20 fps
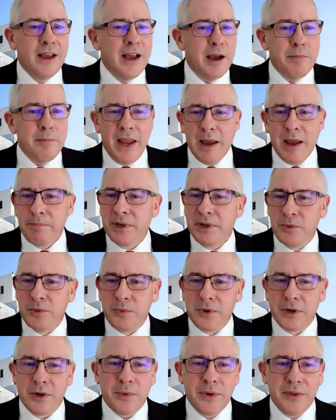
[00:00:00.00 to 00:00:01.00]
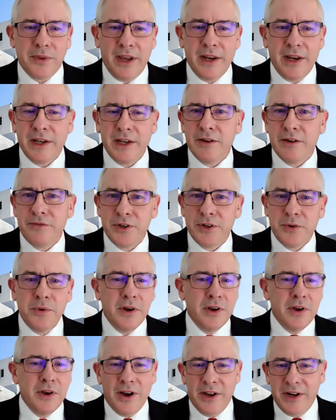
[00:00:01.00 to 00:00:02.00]
I'm happy to work with any of
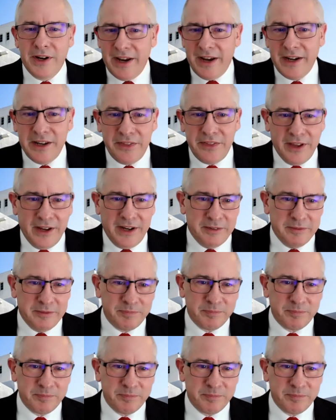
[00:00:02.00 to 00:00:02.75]
you on anything.